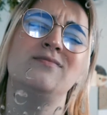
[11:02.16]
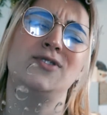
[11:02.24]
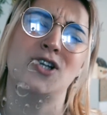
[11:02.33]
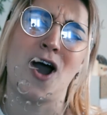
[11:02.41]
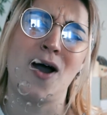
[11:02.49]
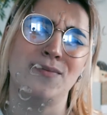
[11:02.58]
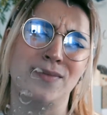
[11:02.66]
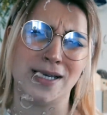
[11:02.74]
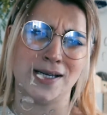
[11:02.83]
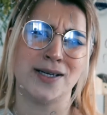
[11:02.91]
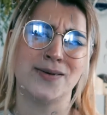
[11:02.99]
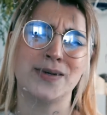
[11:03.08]
not
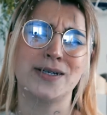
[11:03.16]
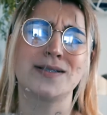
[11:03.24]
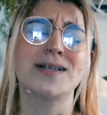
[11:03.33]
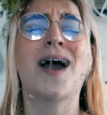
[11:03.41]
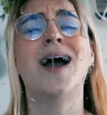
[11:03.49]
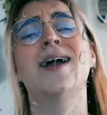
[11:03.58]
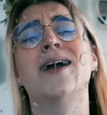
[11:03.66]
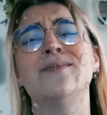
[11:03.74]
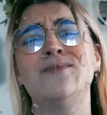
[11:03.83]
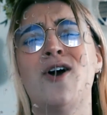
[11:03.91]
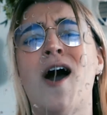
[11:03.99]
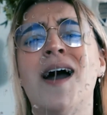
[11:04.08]
me, because
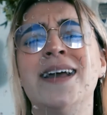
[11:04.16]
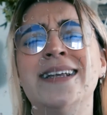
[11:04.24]
I'm not